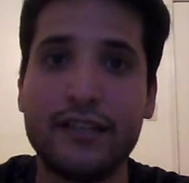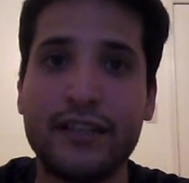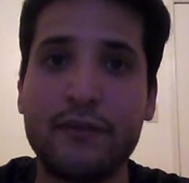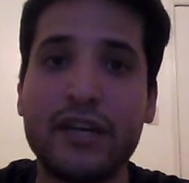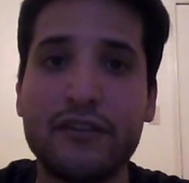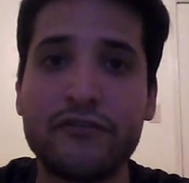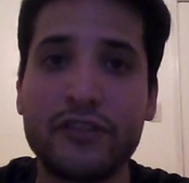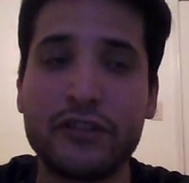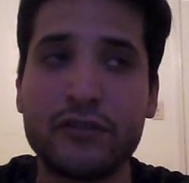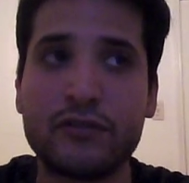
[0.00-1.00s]
They may
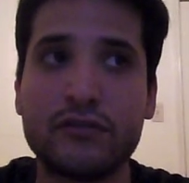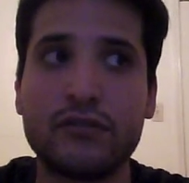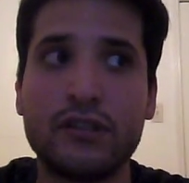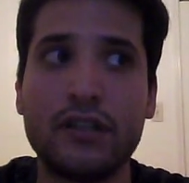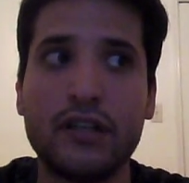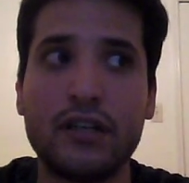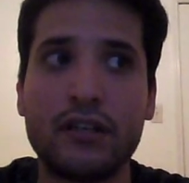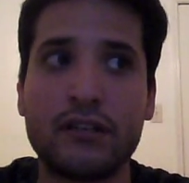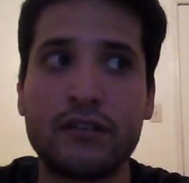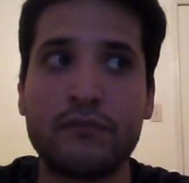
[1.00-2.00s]
feel
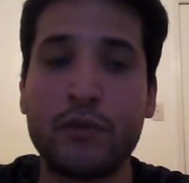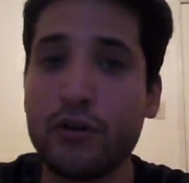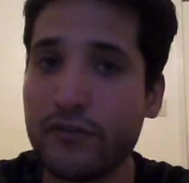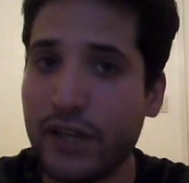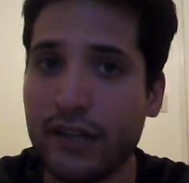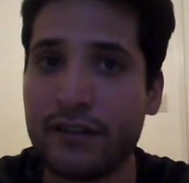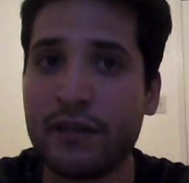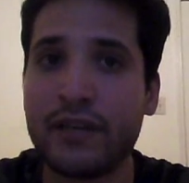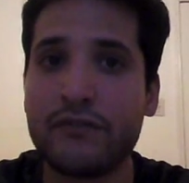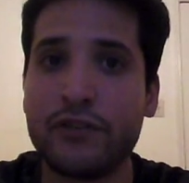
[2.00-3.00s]
motivated,
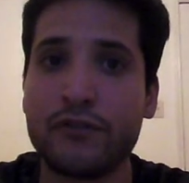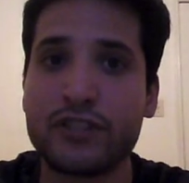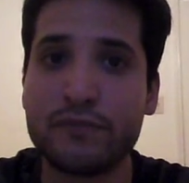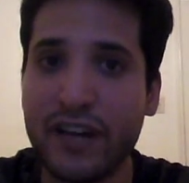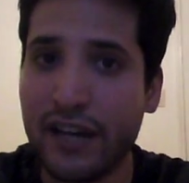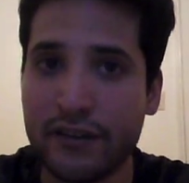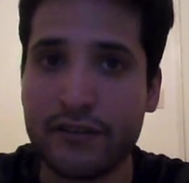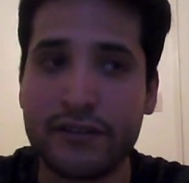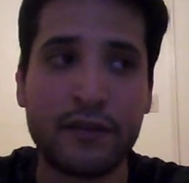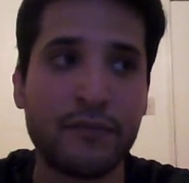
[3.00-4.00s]
they may feel
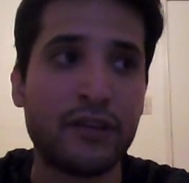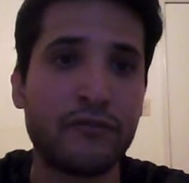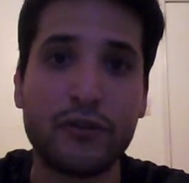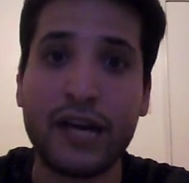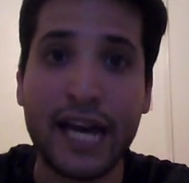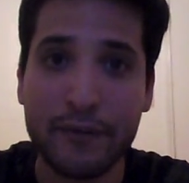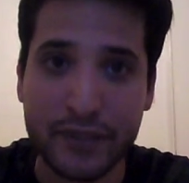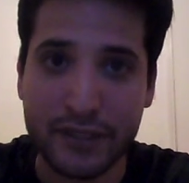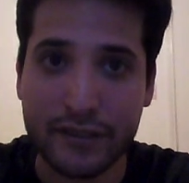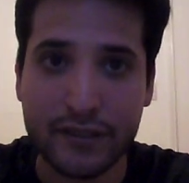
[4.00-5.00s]
inspired, they may feel
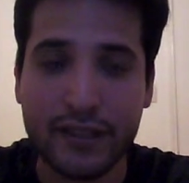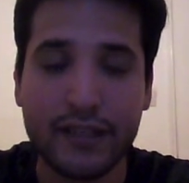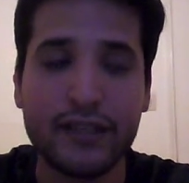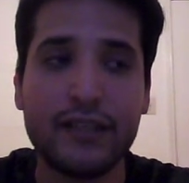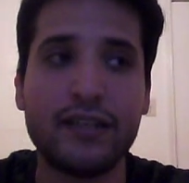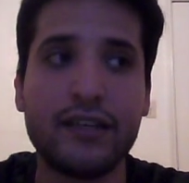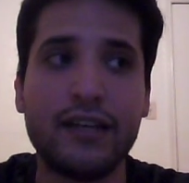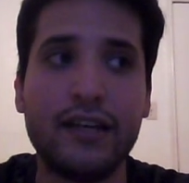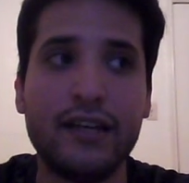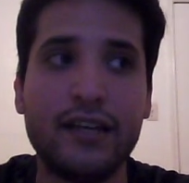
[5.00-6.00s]
happy.
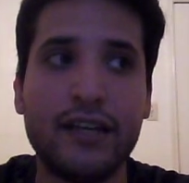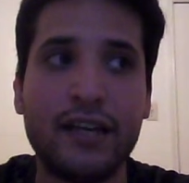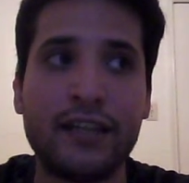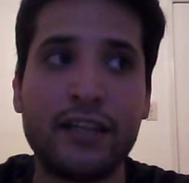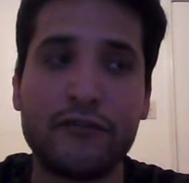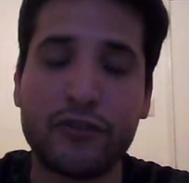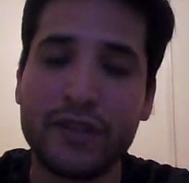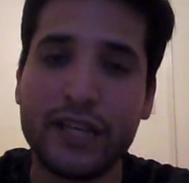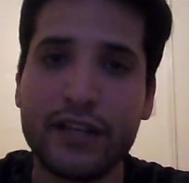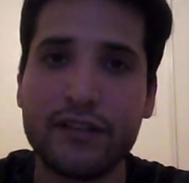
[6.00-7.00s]
And then
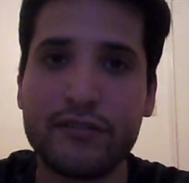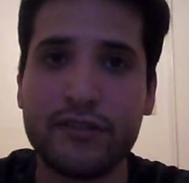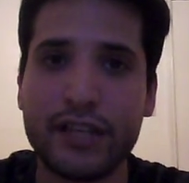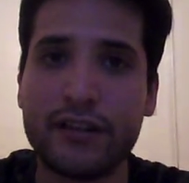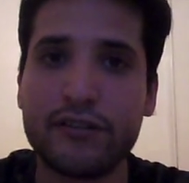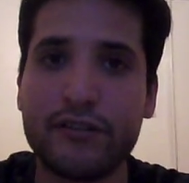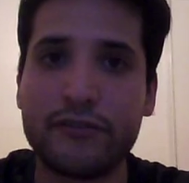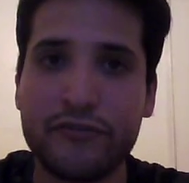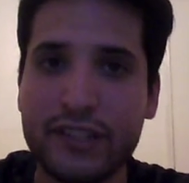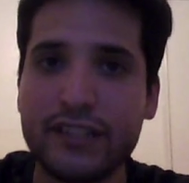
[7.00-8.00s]
from there,
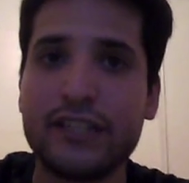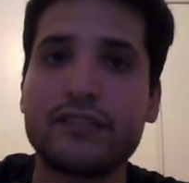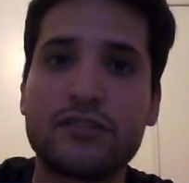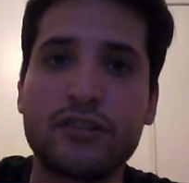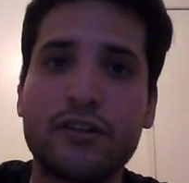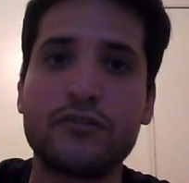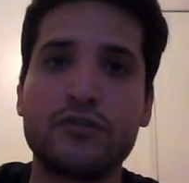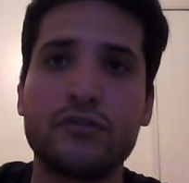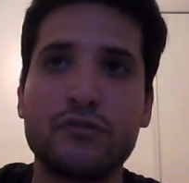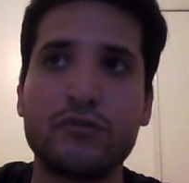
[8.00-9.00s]
their feelings start
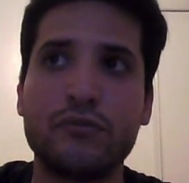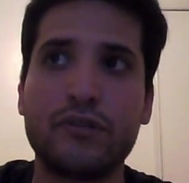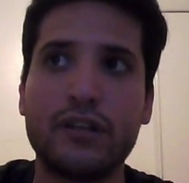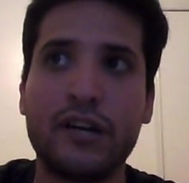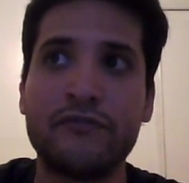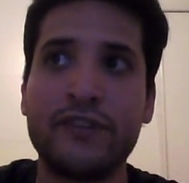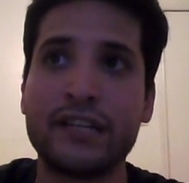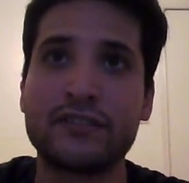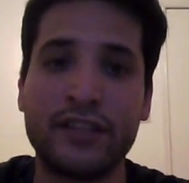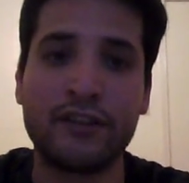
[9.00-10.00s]
to
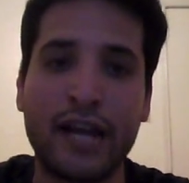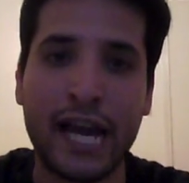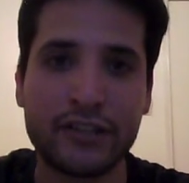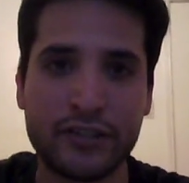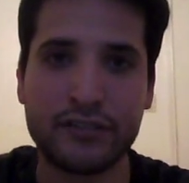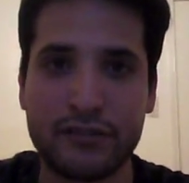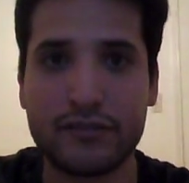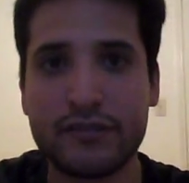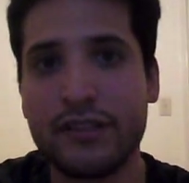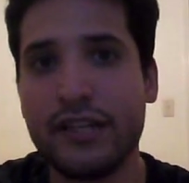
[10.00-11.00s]
affect their actions.